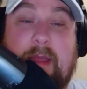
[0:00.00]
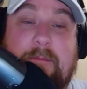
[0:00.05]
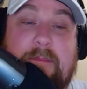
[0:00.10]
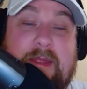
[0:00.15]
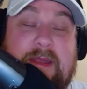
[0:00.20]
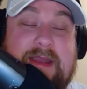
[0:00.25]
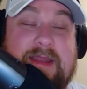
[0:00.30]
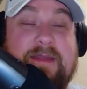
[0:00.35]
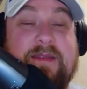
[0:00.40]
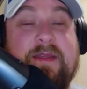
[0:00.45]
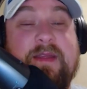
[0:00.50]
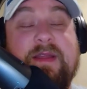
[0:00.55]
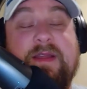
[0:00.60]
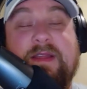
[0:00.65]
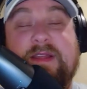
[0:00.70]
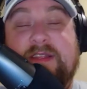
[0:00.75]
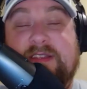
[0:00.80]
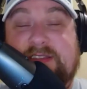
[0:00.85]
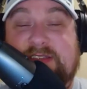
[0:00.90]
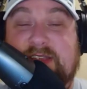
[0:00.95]
opinion,
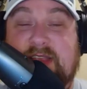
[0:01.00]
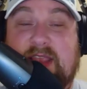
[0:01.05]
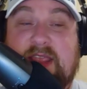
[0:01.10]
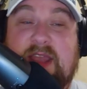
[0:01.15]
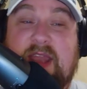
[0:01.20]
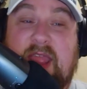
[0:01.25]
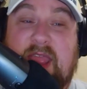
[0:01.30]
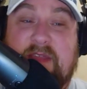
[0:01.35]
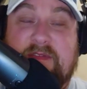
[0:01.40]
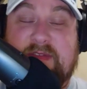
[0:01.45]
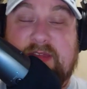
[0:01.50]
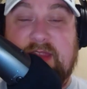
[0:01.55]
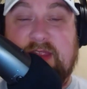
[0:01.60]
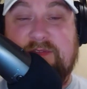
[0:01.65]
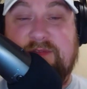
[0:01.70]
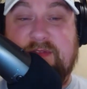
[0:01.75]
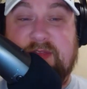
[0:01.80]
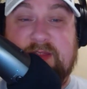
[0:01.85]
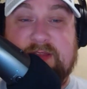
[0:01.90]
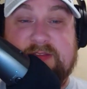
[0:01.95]
second half
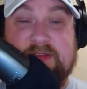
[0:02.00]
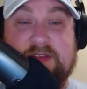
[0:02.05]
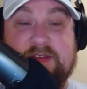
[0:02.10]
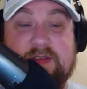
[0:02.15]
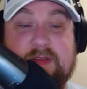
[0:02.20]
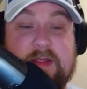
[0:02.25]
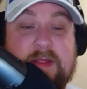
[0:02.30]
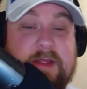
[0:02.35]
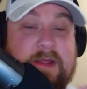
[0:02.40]
defense.